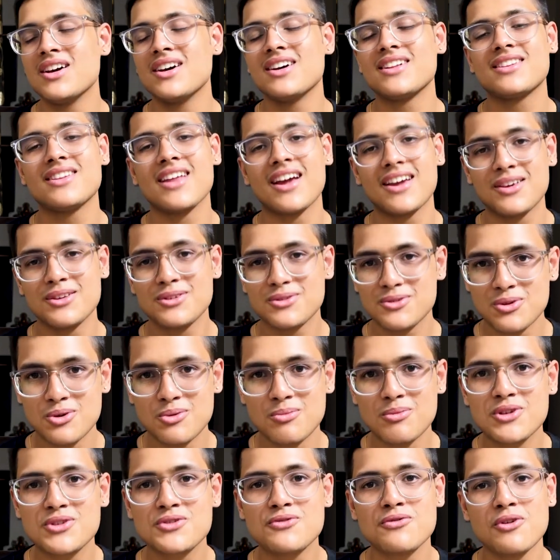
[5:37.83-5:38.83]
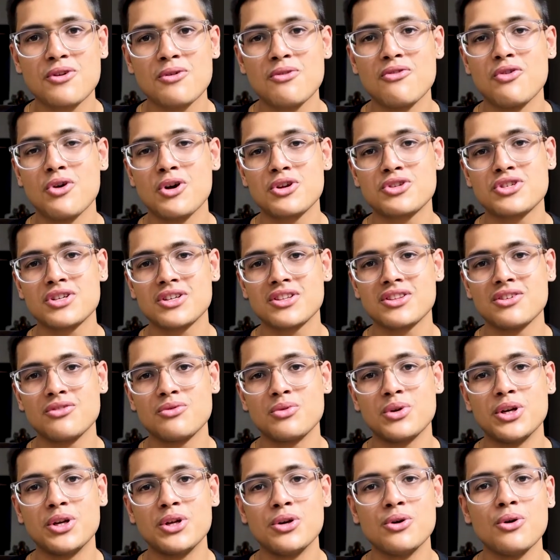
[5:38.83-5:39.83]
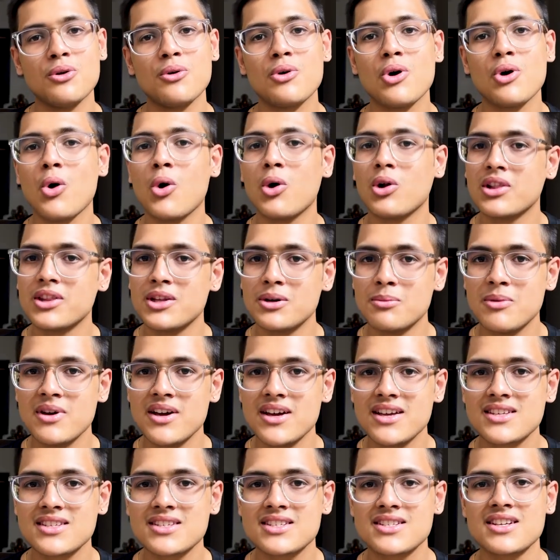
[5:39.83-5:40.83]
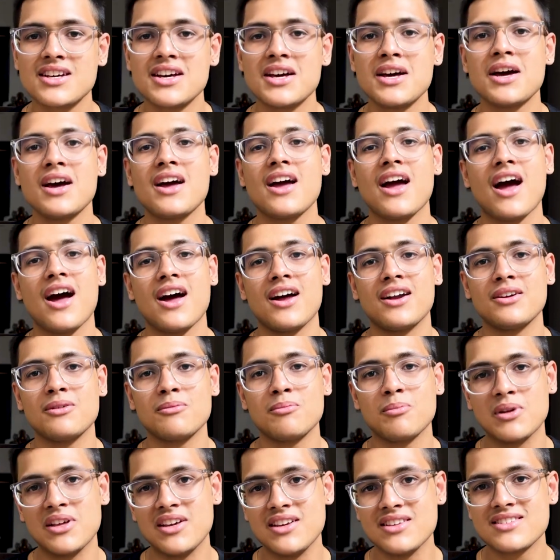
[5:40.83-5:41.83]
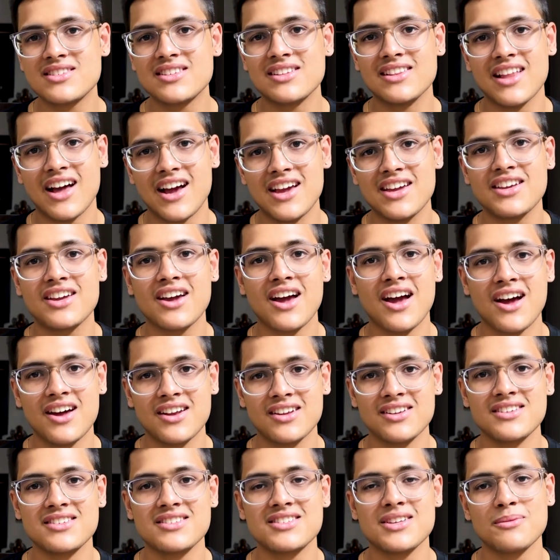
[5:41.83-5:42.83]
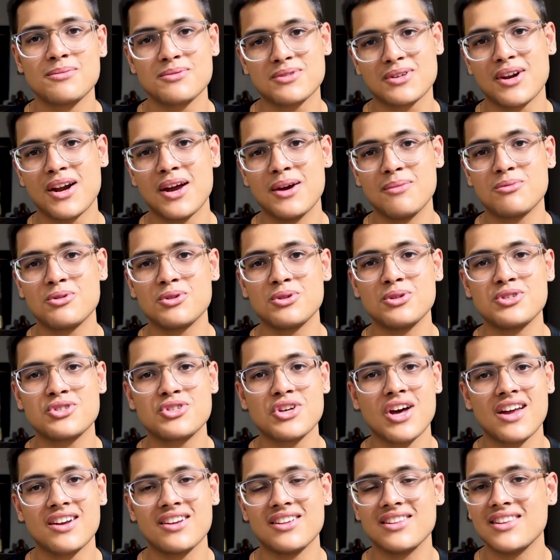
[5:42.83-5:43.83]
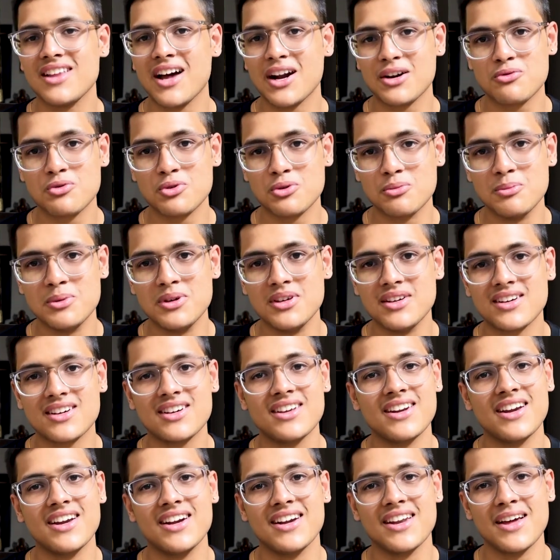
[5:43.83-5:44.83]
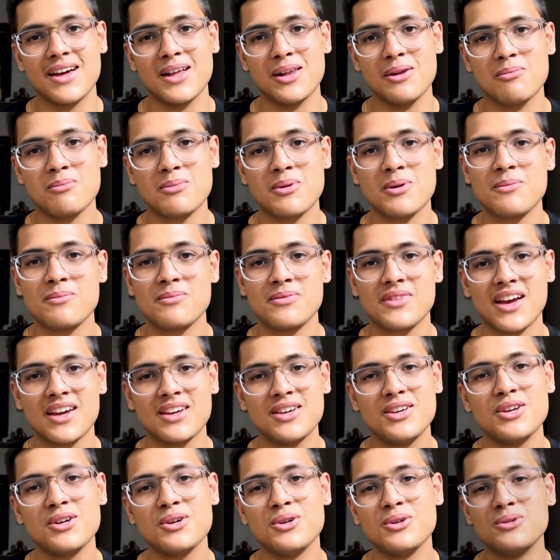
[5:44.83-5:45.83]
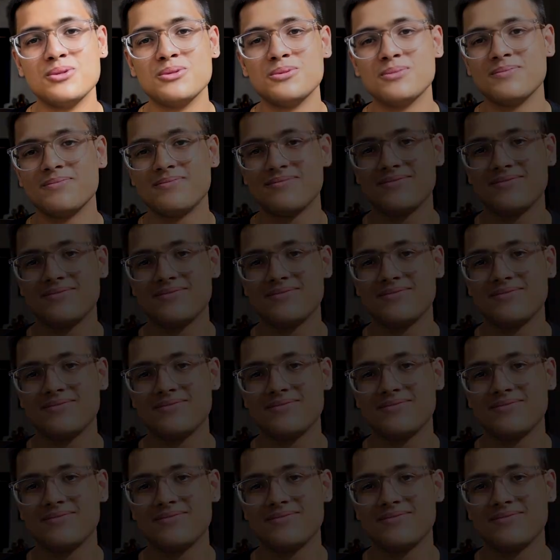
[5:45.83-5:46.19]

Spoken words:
Thank you so much for watching the video. All the best, and please like and subscribe to the channel. That would be a great help. Thank you.